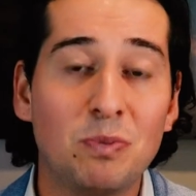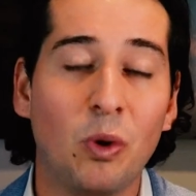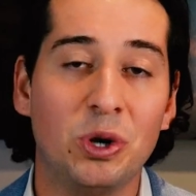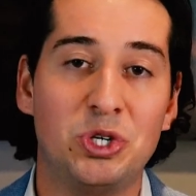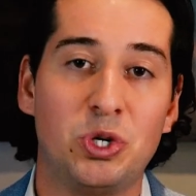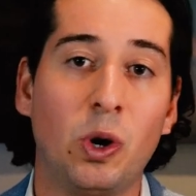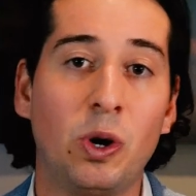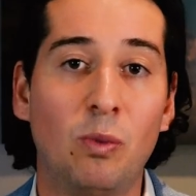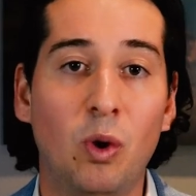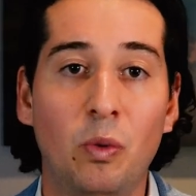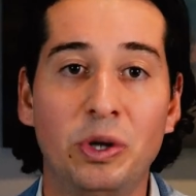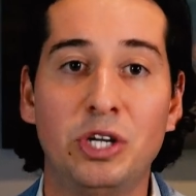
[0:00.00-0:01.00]
more
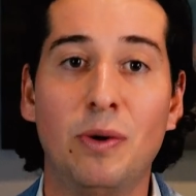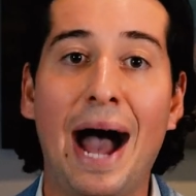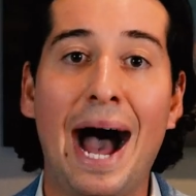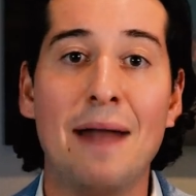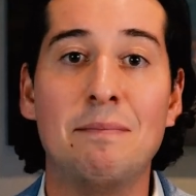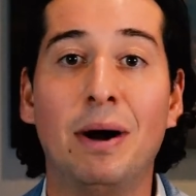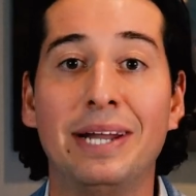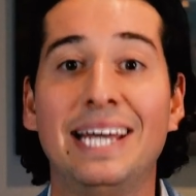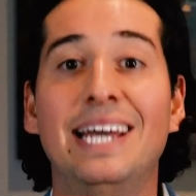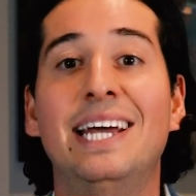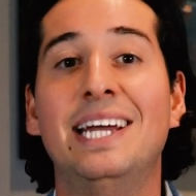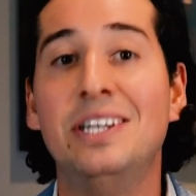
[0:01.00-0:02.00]
enjoyable when you add money
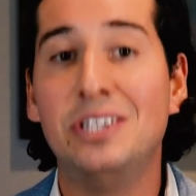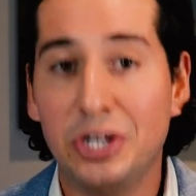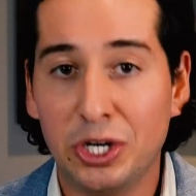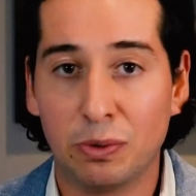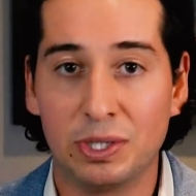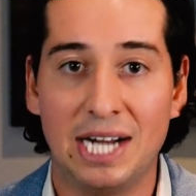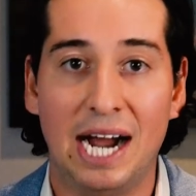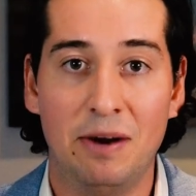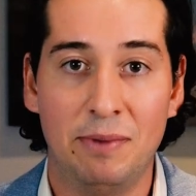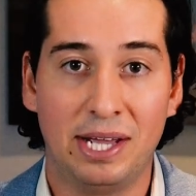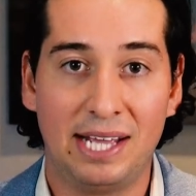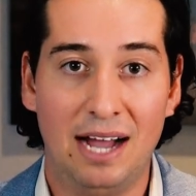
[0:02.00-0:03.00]
into your
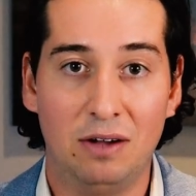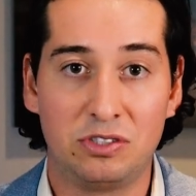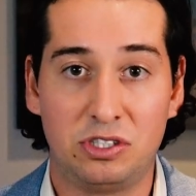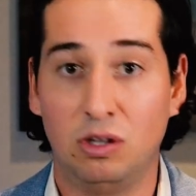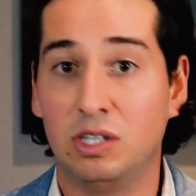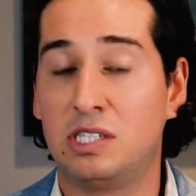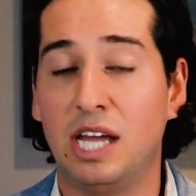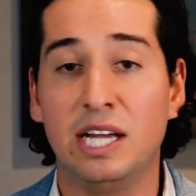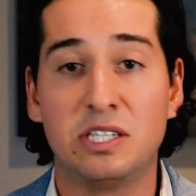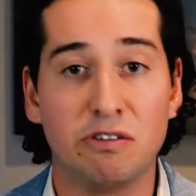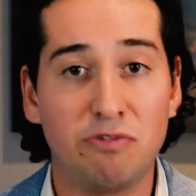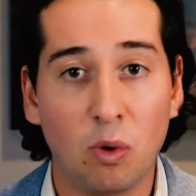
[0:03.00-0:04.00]
retirement account. So let's say
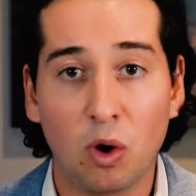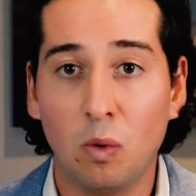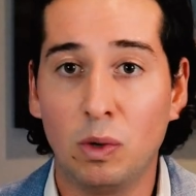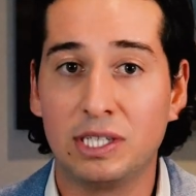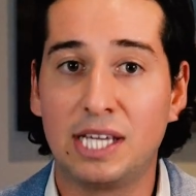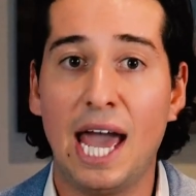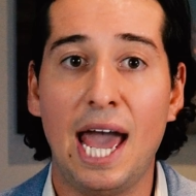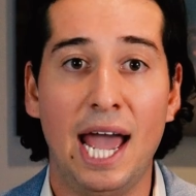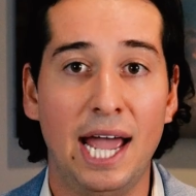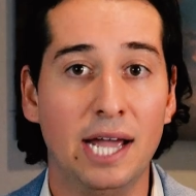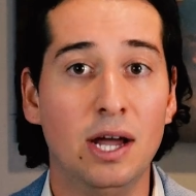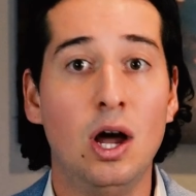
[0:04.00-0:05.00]
it's a
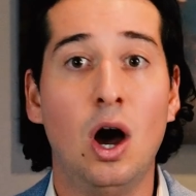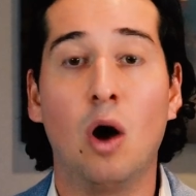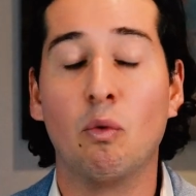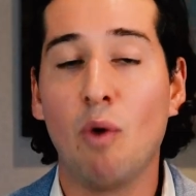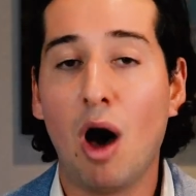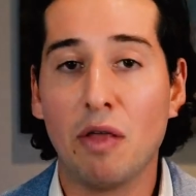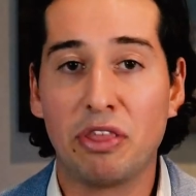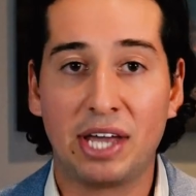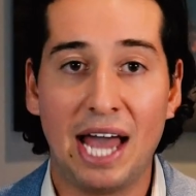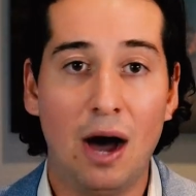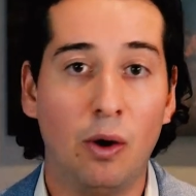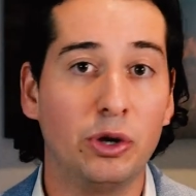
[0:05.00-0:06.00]
401k, a Roth
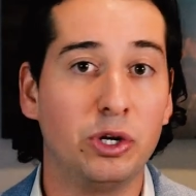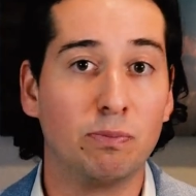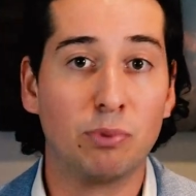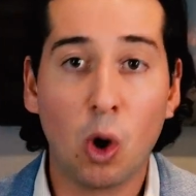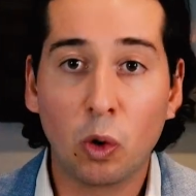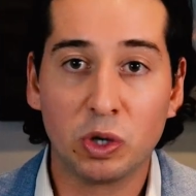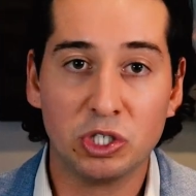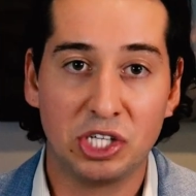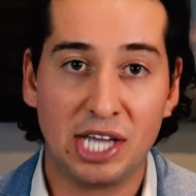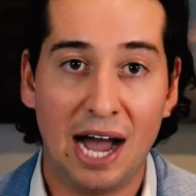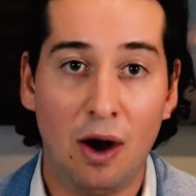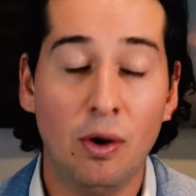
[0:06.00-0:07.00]
account, your brokerage
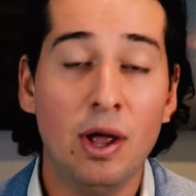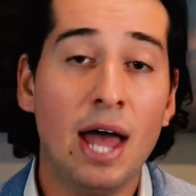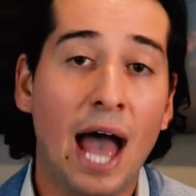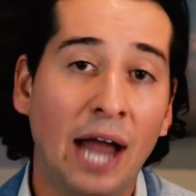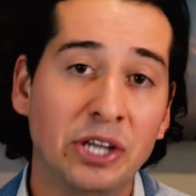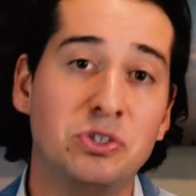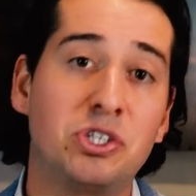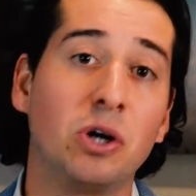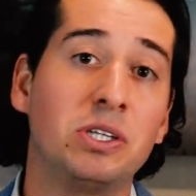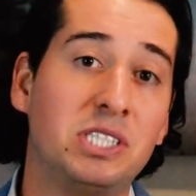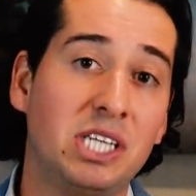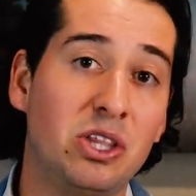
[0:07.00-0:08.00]
account, and you
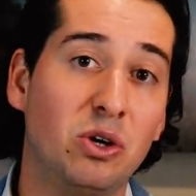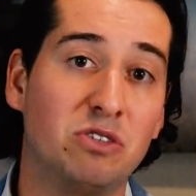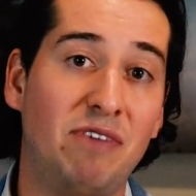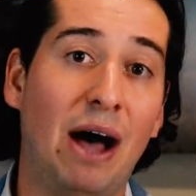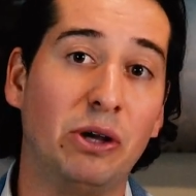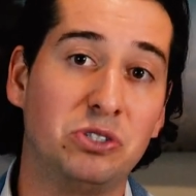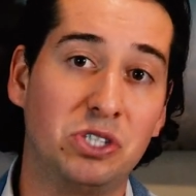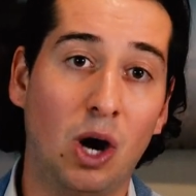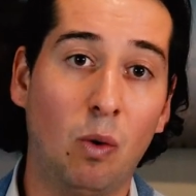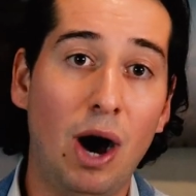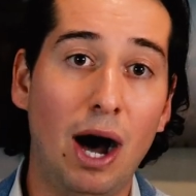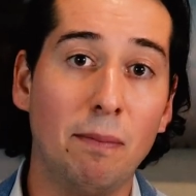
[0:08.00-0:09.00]
start to see those values
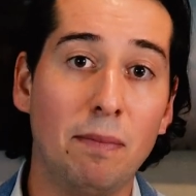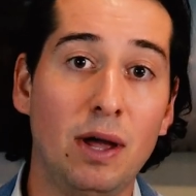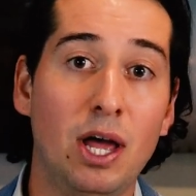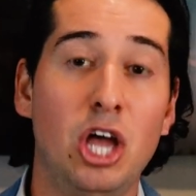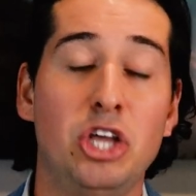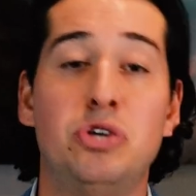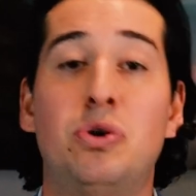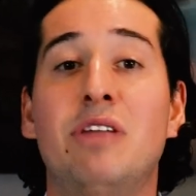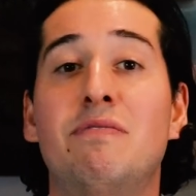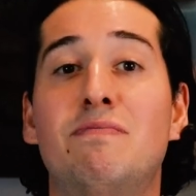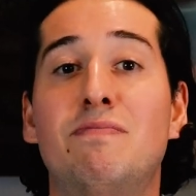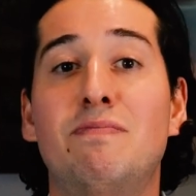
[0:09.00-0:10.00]
go up. You
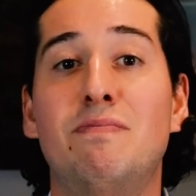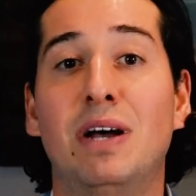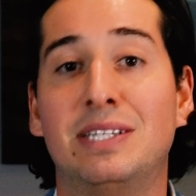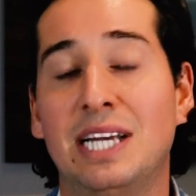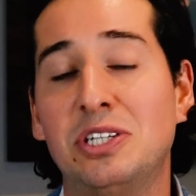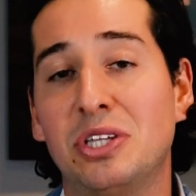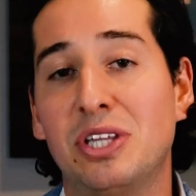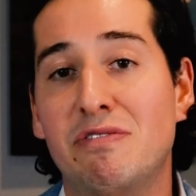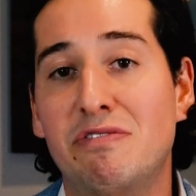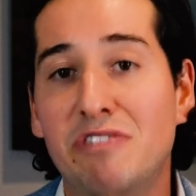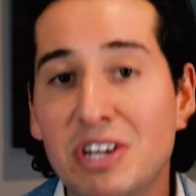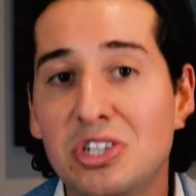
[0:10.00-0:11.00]
can essentially
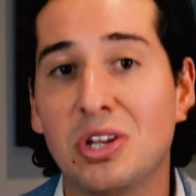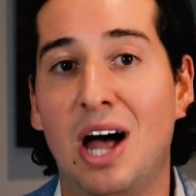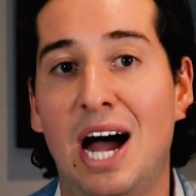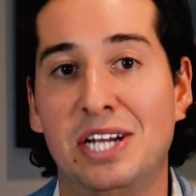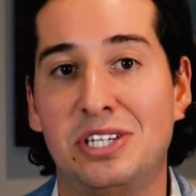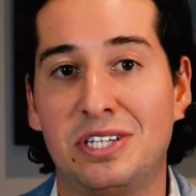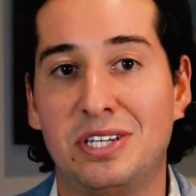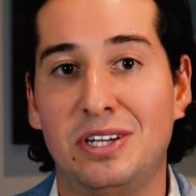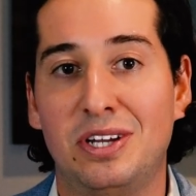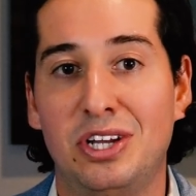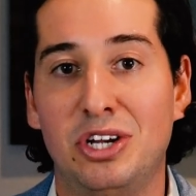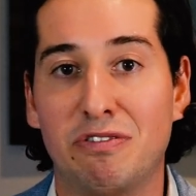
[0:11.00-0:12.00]
visualize
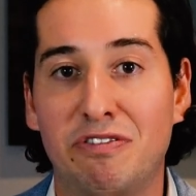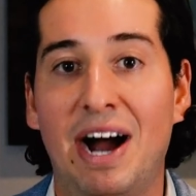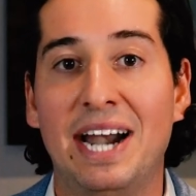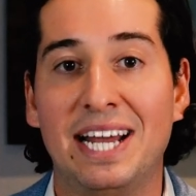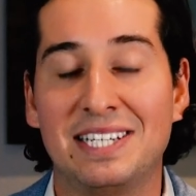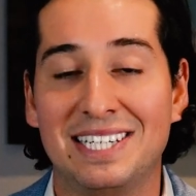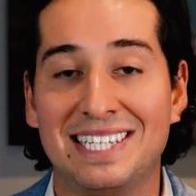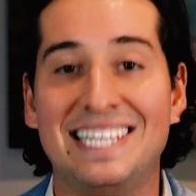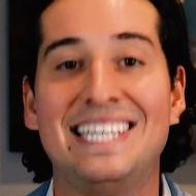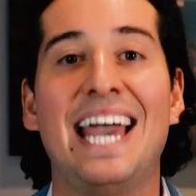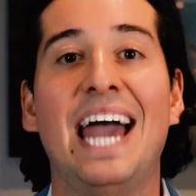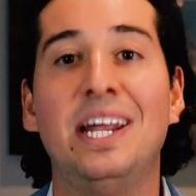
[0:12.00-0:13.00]
your finances
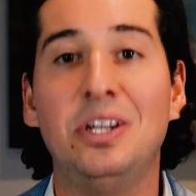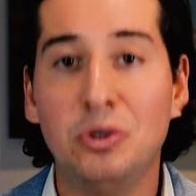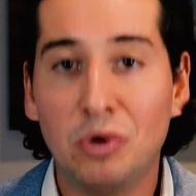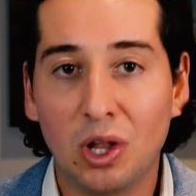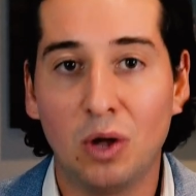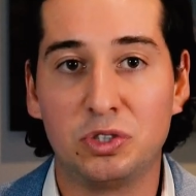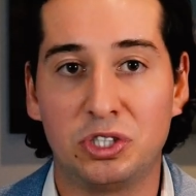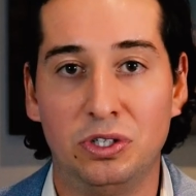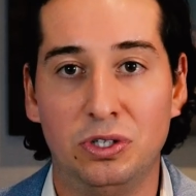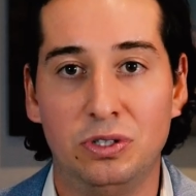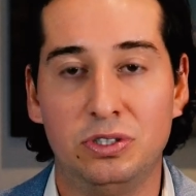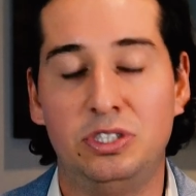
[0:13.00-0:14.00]
getting you
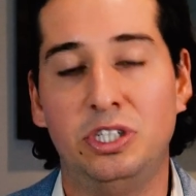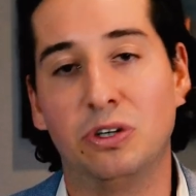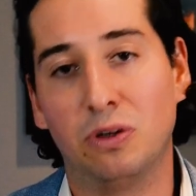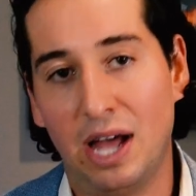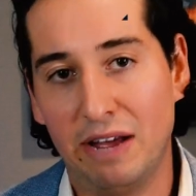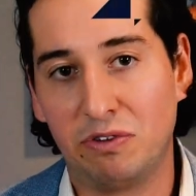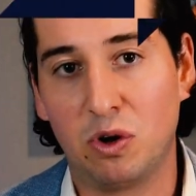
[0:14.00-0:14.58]
closer to your life